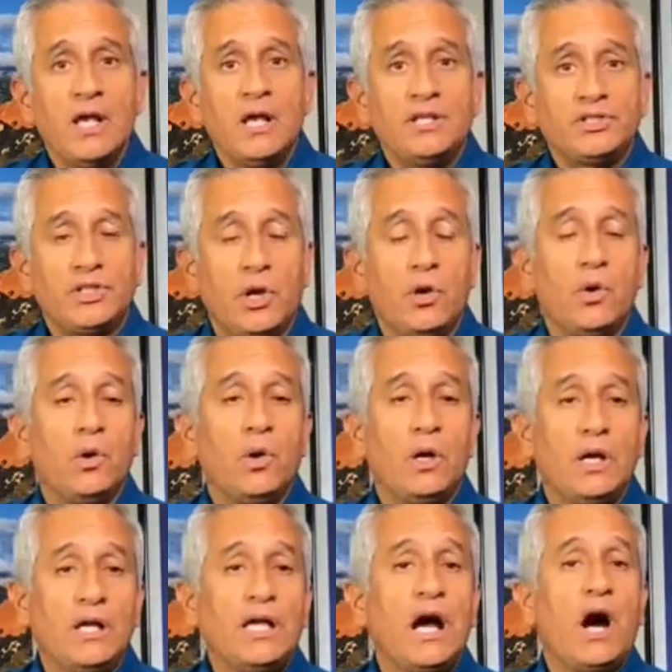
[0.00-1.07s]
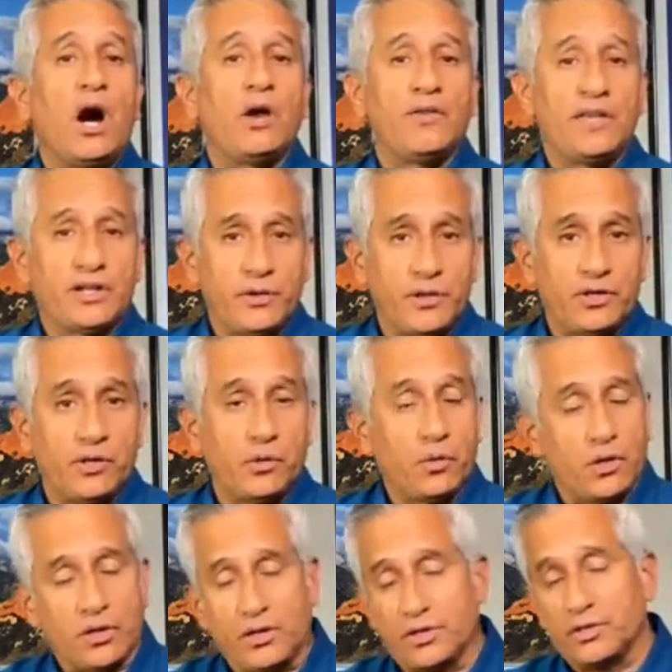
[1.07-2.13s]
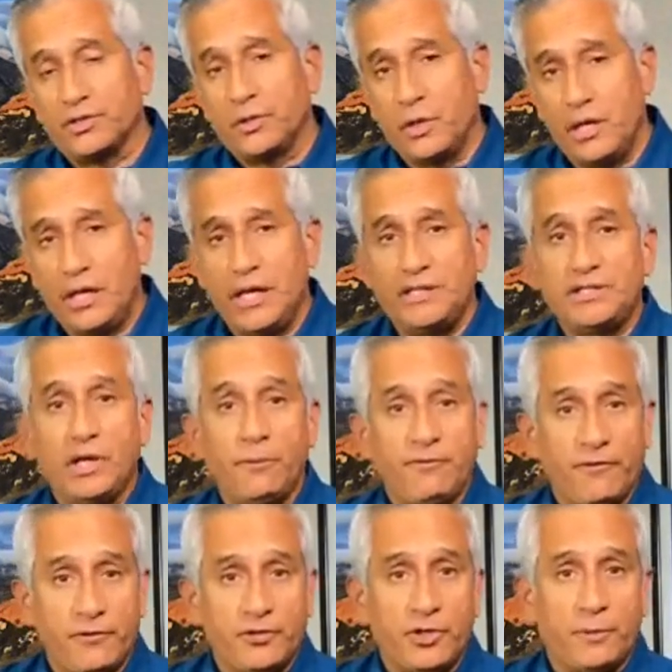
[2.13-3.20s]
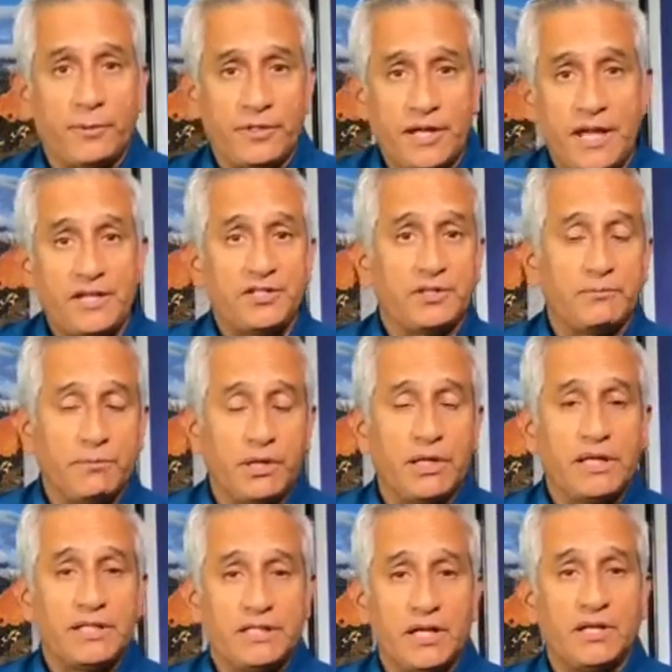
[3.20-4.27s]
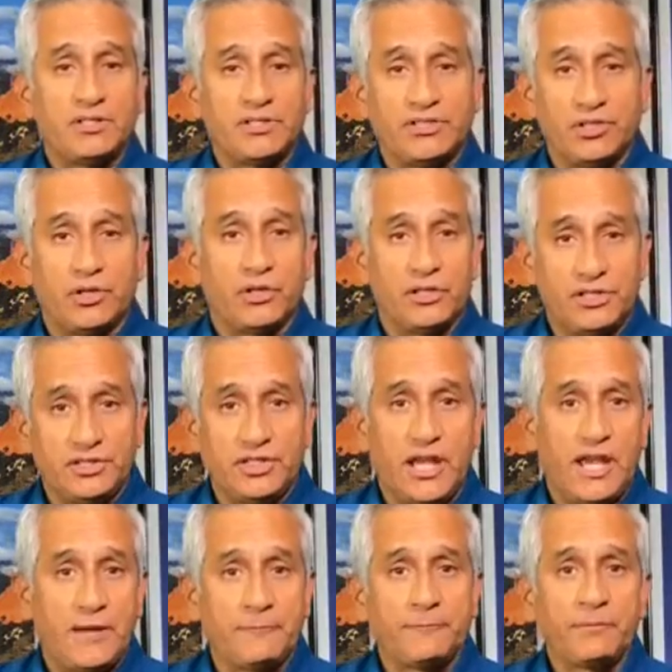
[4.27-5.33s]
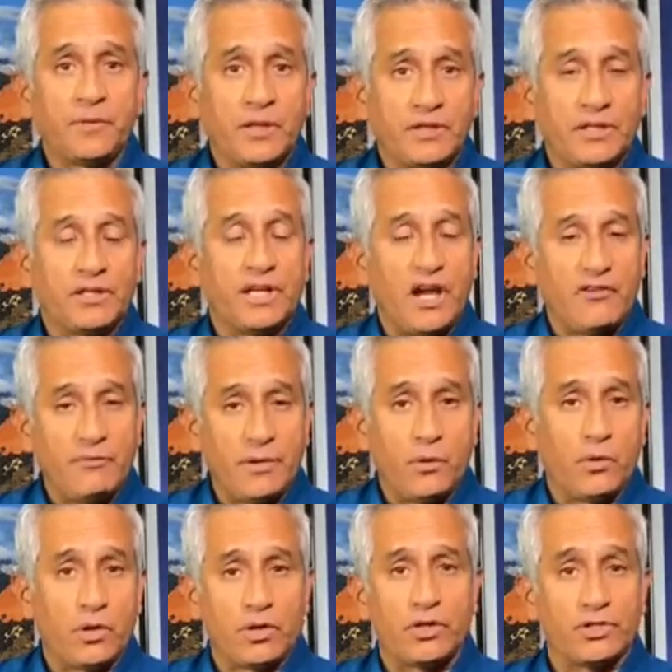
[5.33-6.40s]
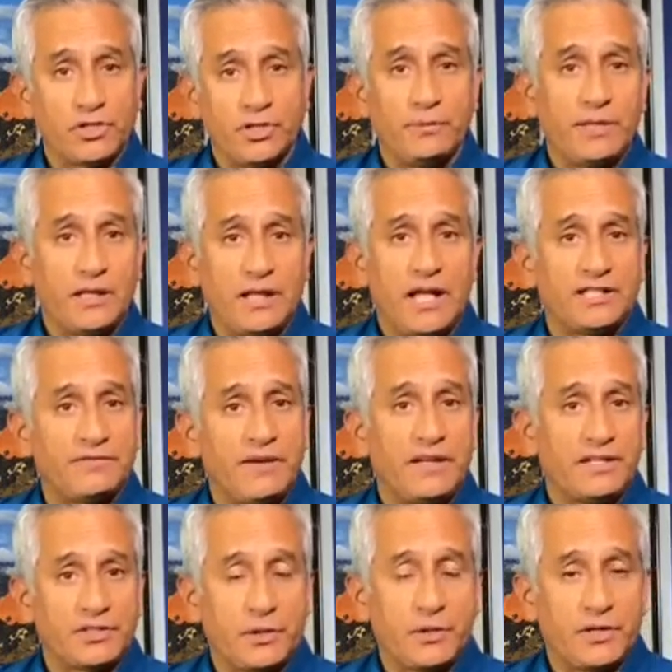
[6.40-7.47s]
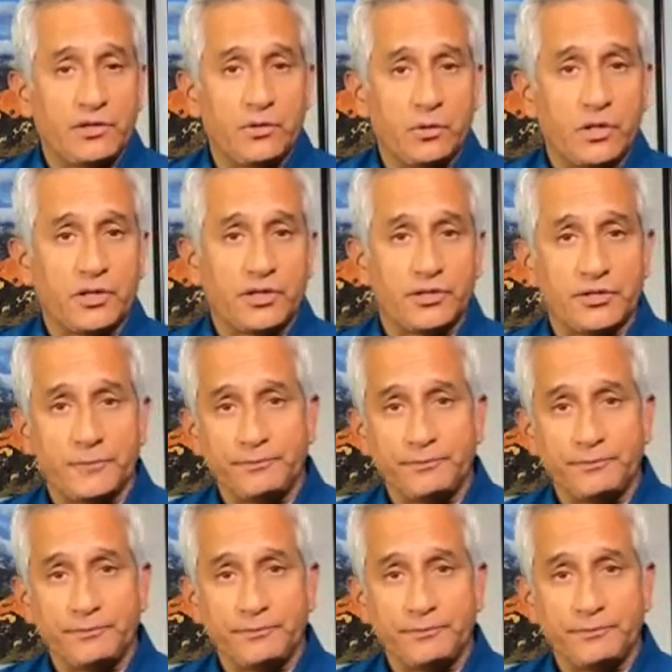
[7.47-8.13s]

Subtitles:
So are they critical workers? It's up for interpretation, but it does certainly say that government workers could be classified as critical workers.